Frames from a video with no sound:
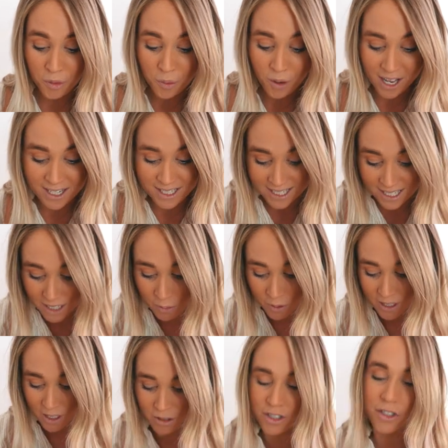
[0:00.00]
what I did
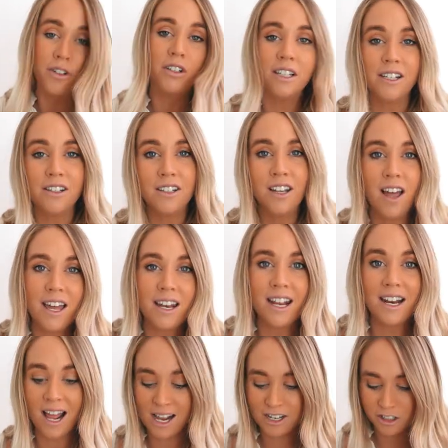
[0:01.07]
was I was Googling online
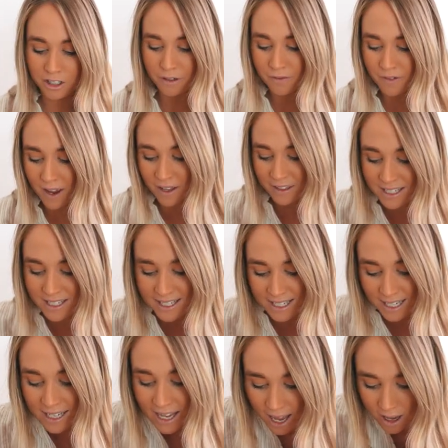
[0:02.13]
and I actually found these
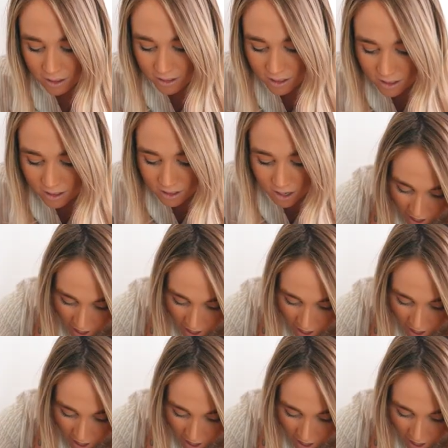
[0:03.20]
decals